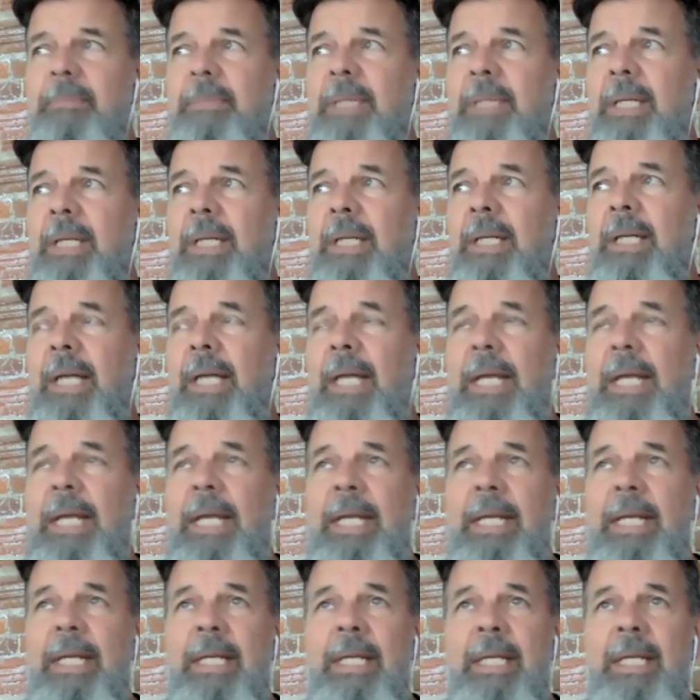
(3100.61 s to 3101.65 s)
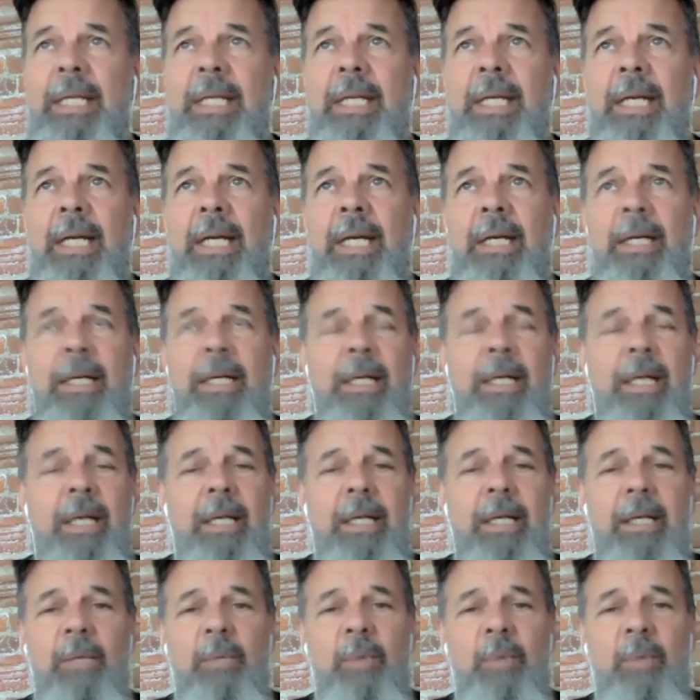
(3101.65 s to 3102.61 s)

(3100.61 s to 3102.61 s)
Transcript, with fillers: uh, had any uh, any